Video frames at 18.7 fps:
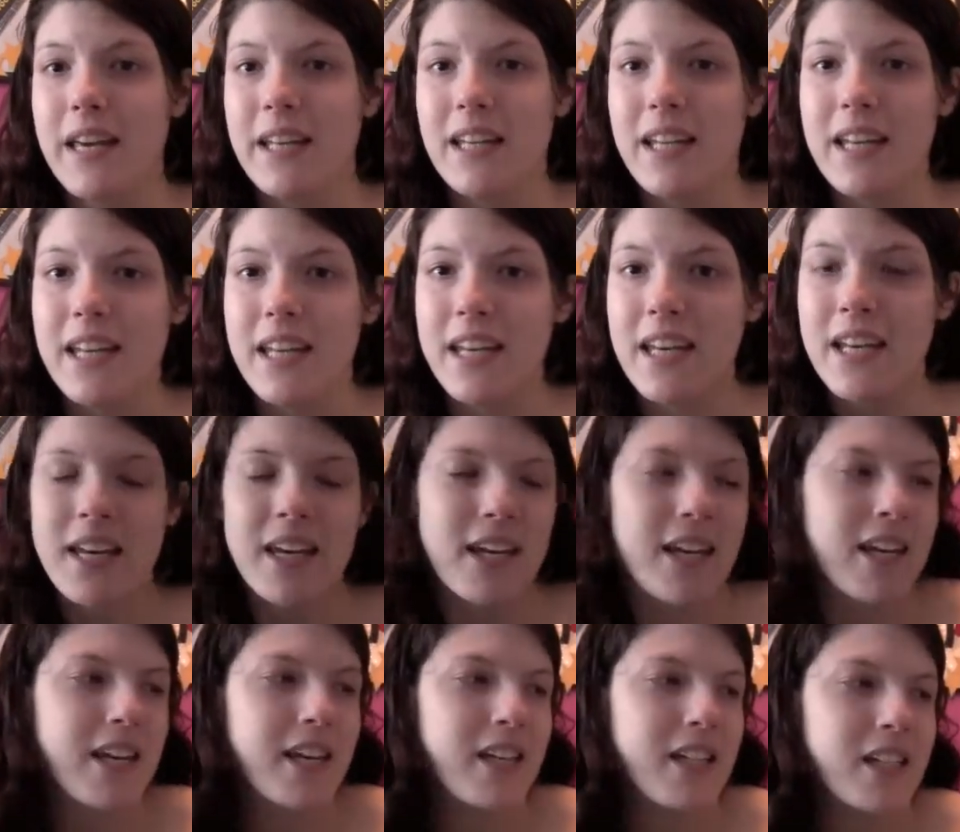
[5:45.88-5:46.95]
and like
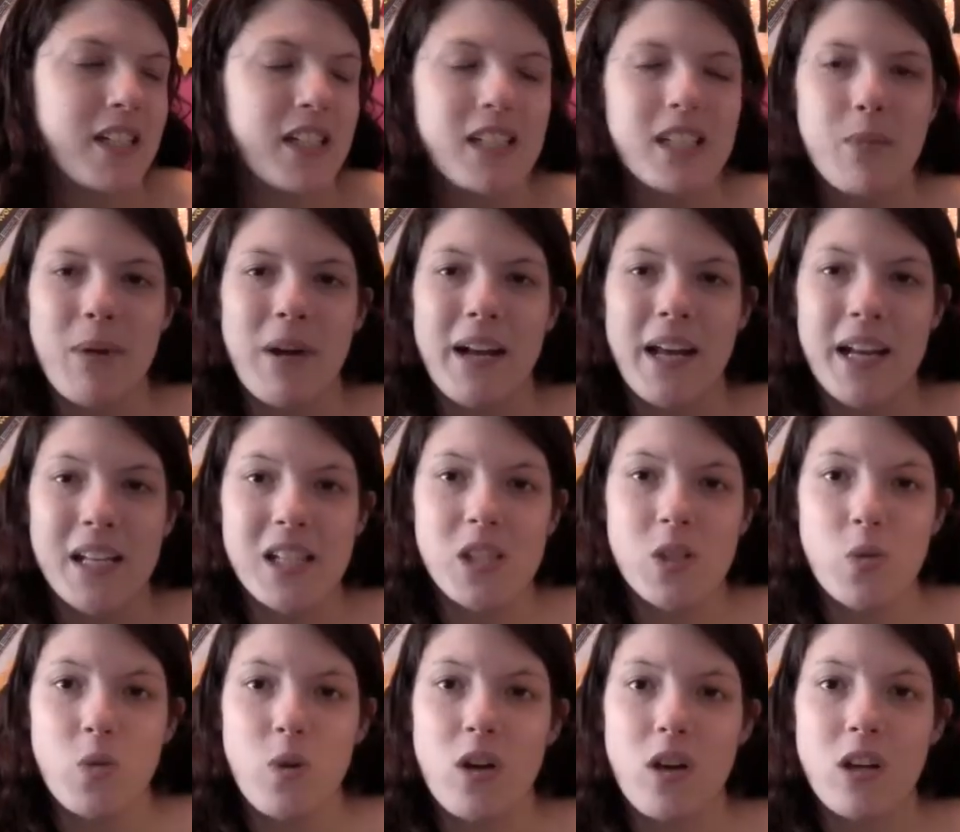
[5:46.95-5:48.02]
just about high
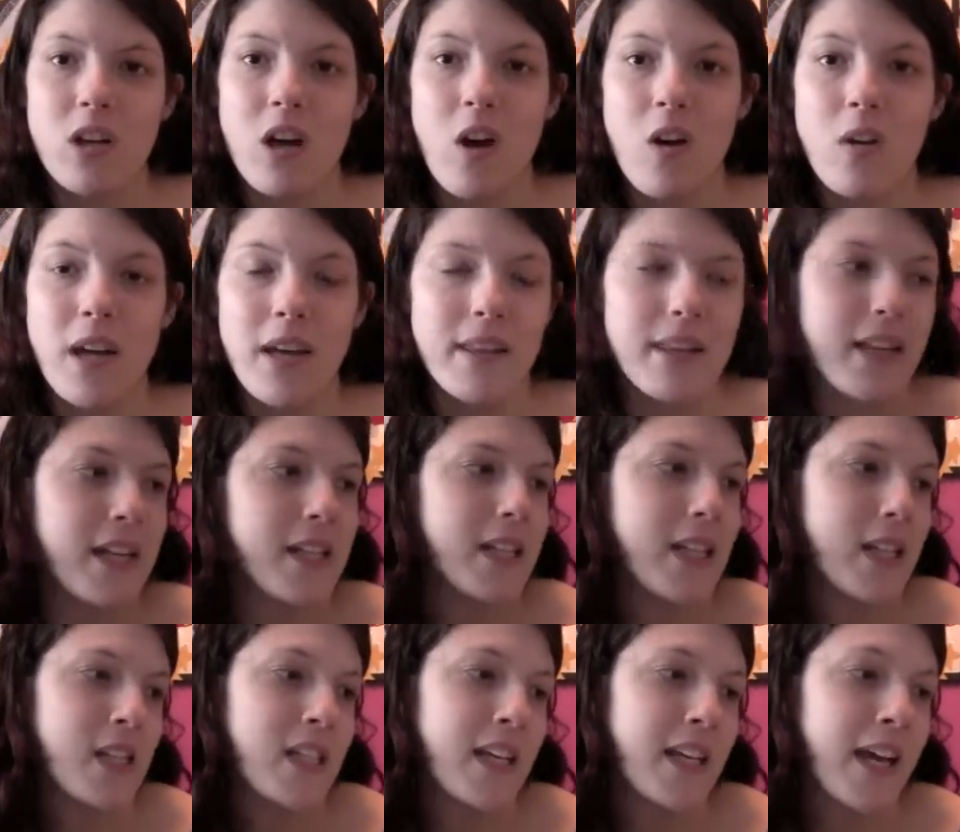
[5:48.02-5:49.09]
school, go get this.
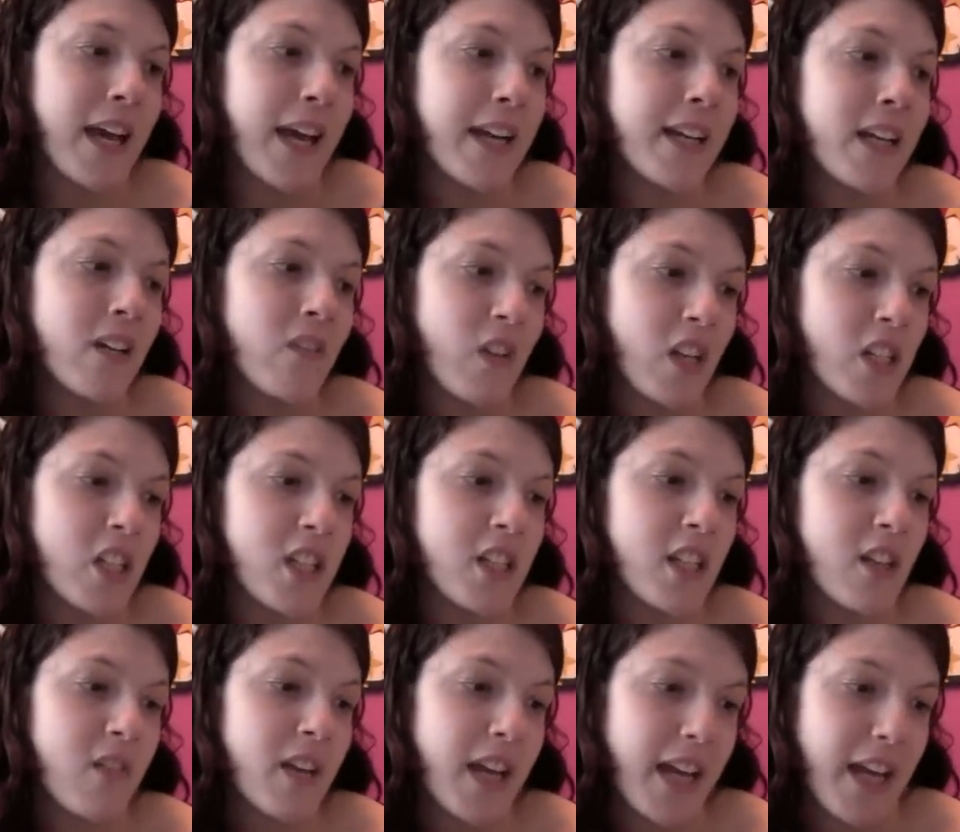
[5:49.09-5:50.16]
It's again Confessions
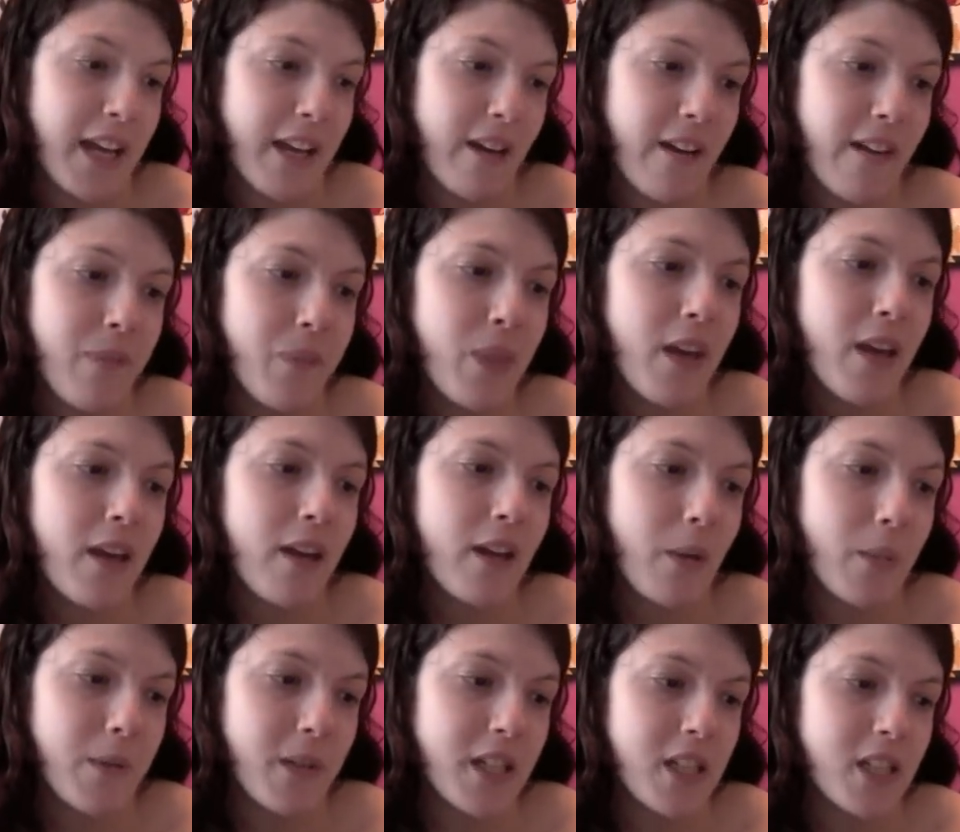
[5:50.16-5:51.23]
of a Hater,
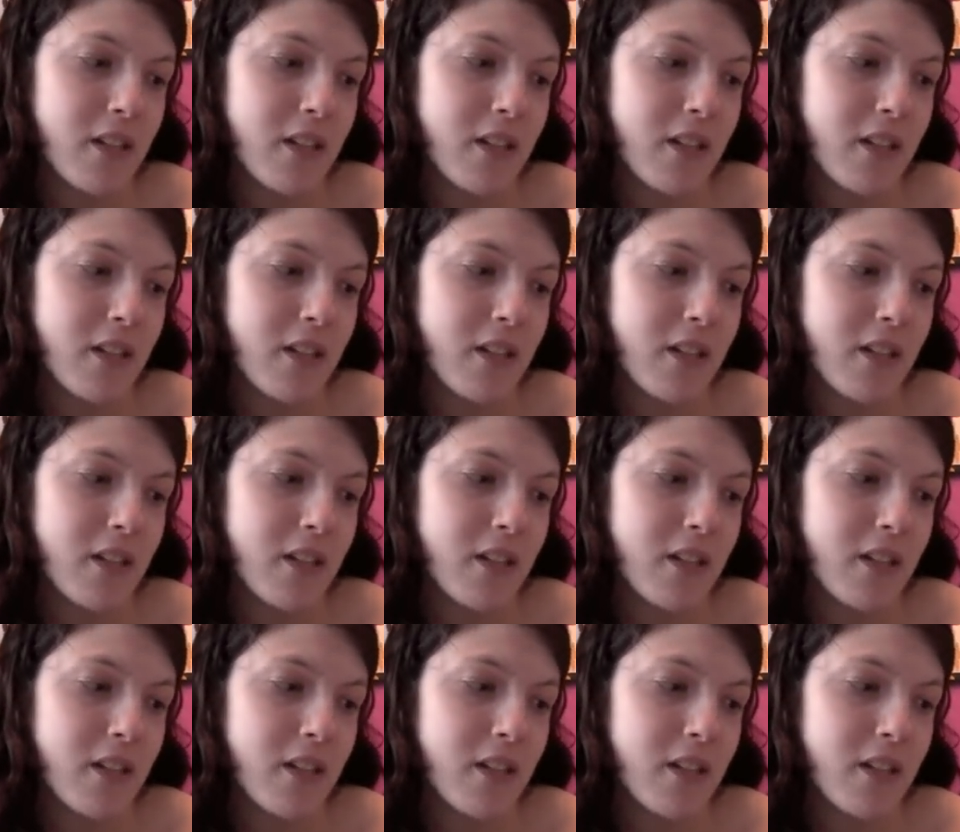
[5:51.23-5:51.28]
Caprice